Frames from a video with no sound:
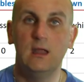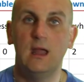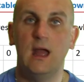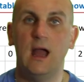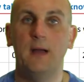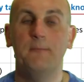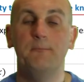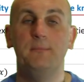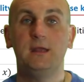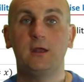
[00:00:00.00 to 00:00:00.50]

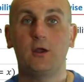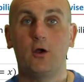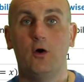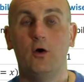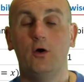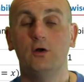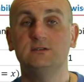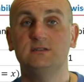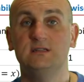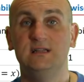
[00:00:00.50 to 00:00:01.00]
And
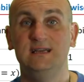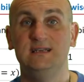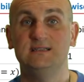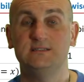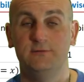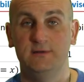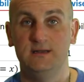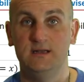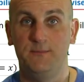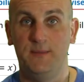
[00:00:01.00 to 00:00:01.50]
because
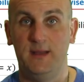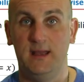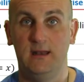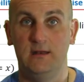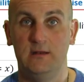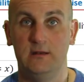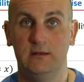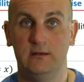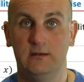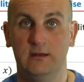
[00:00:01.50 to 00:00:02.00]
these are
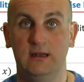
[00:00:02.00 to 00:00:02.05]
independent,